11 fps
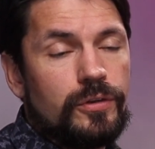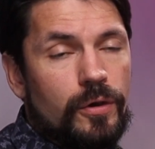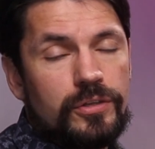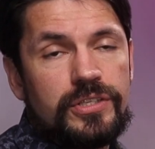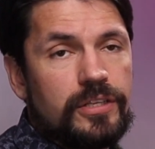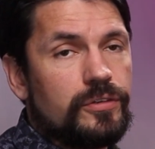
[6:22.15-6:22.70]

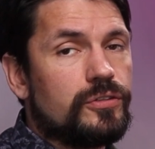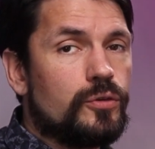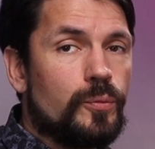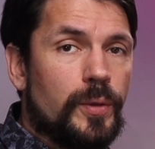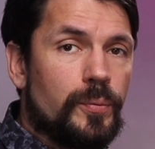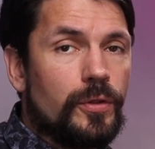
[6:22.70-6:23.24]
notice that there's
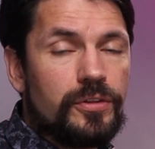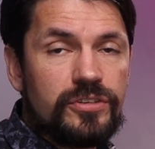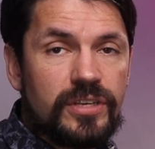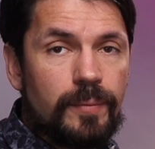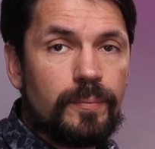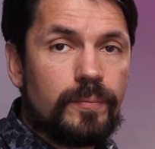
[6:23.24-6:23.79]
2 people on the
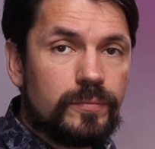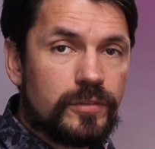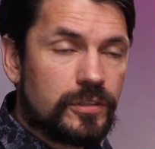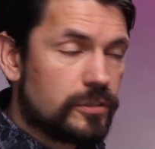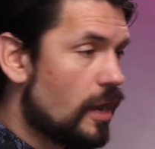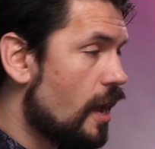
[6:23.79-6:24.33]
same
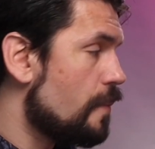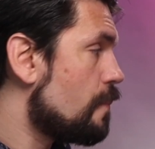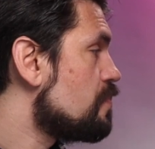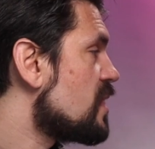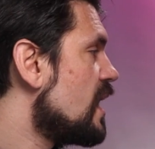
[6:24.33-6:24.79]
time.